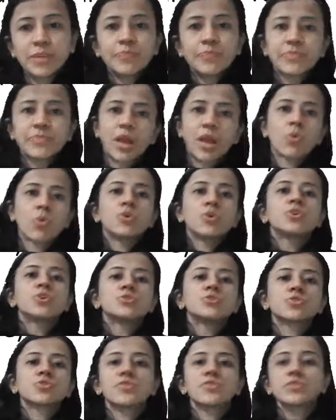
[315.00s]
Yeah.
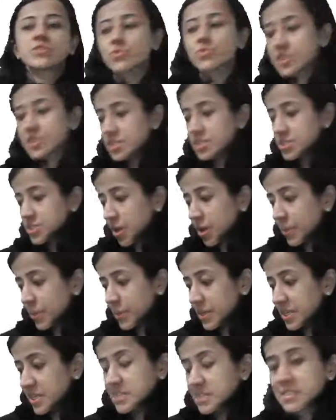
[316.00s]
So today's
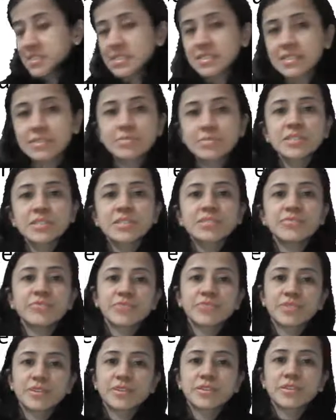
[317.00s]
topic is little bit
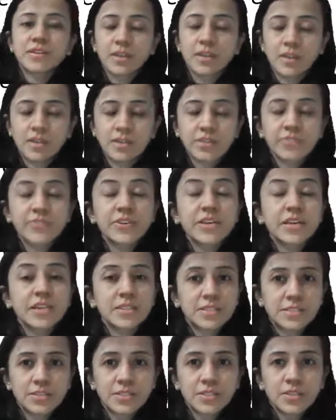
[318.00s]

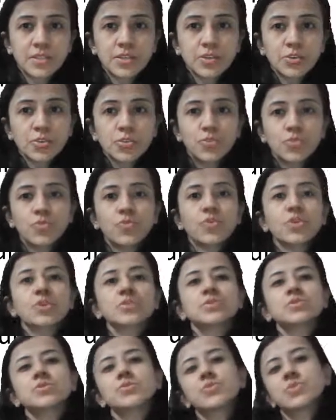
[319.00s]
difficult for
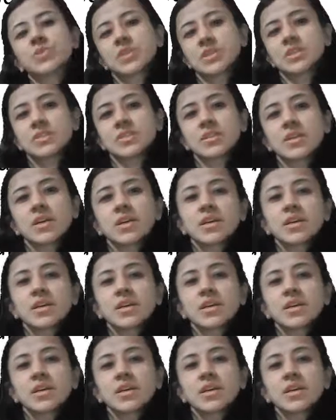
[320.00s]
students.